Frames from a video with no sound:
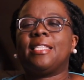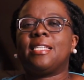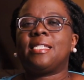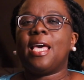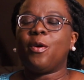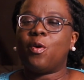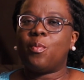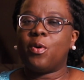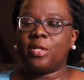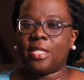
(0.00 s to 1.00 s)
the
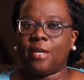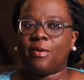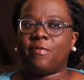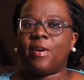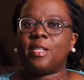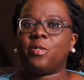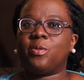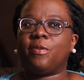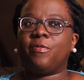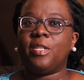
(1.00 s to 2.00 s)
psychomotor refers
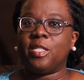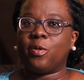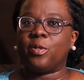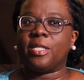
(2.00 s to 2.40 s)
to the physical,